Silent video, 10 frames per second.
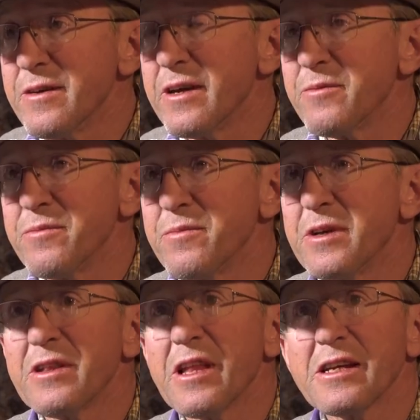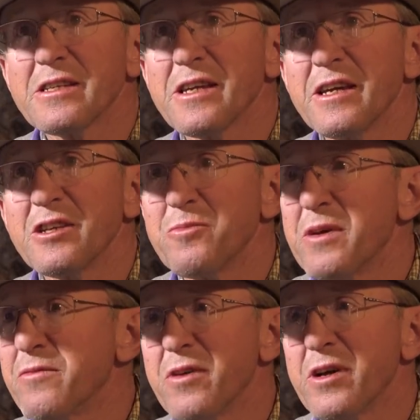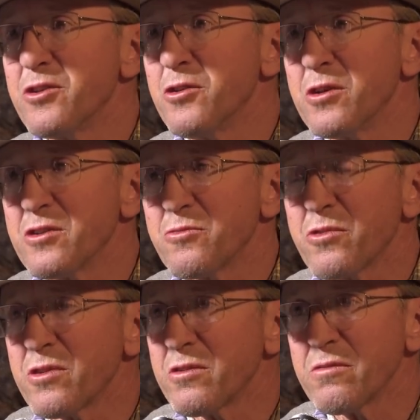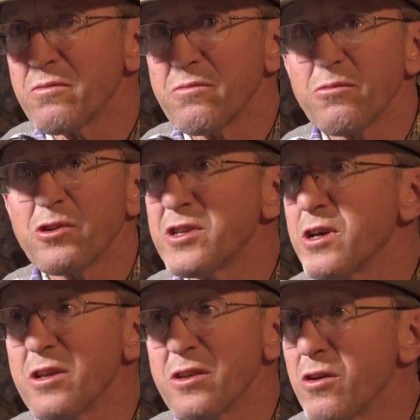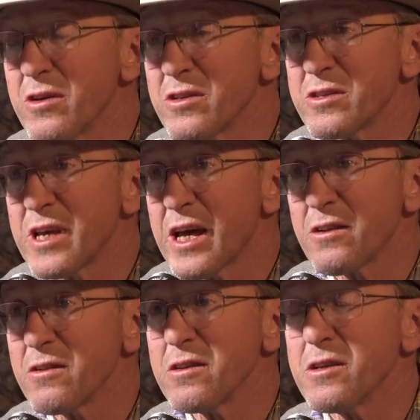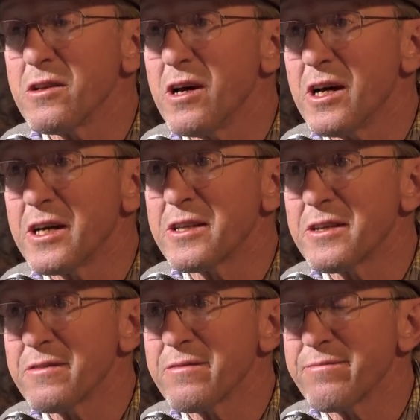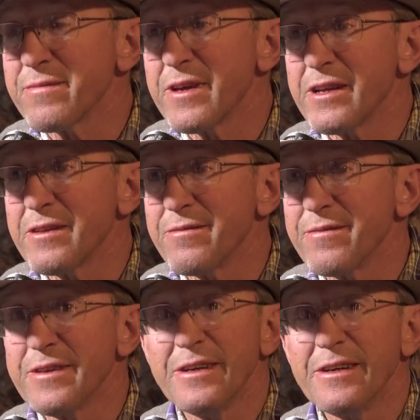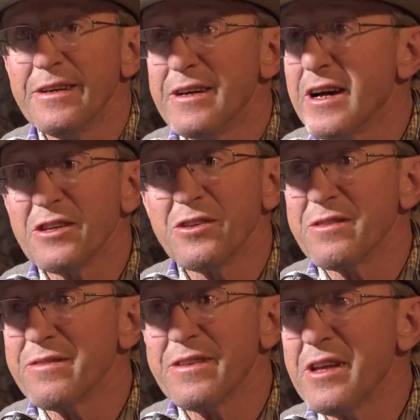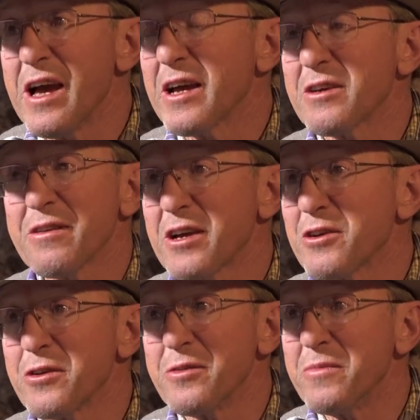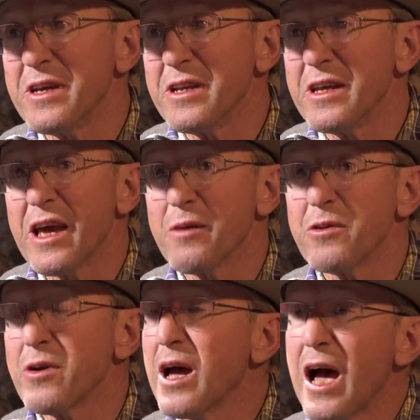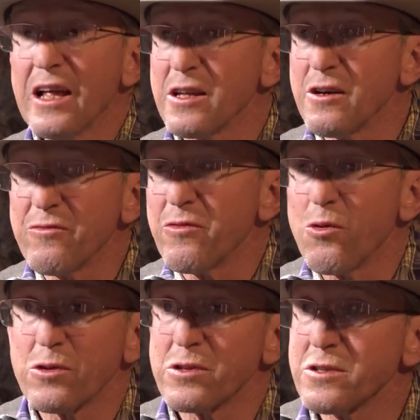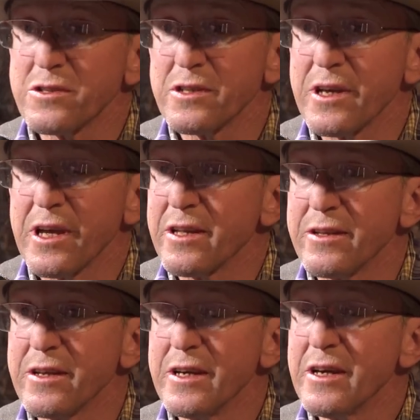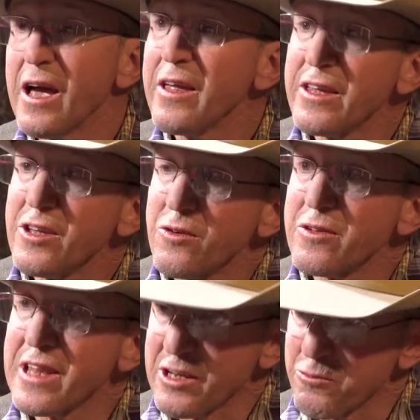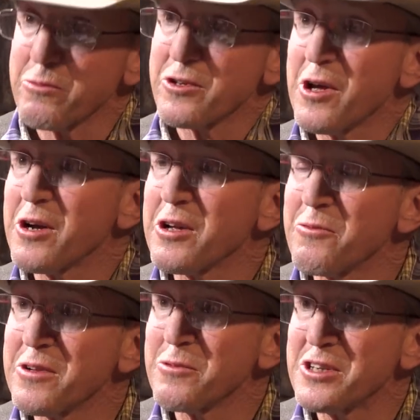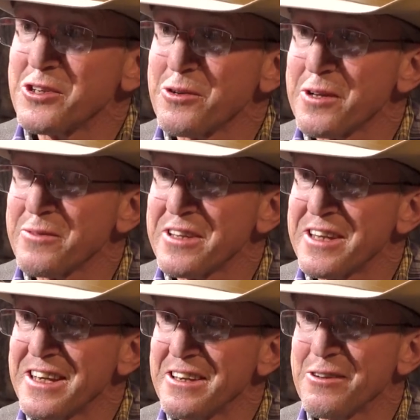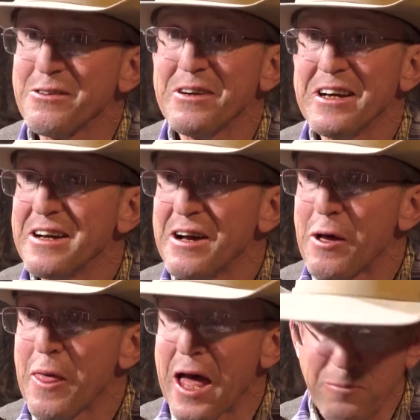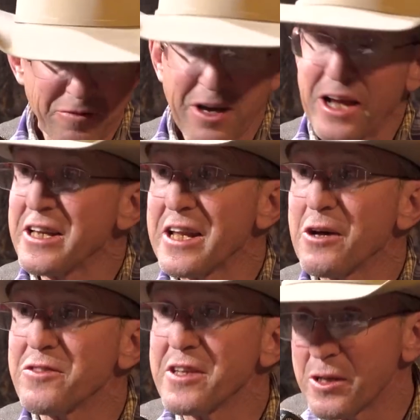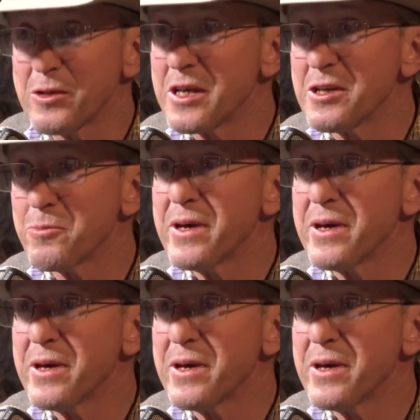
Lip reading: But like say, it's been fun too because we're still in the saddle a lot, and I couldn't be any happier. I love horses, and like we were talking when we showed up today. I'm finding out that it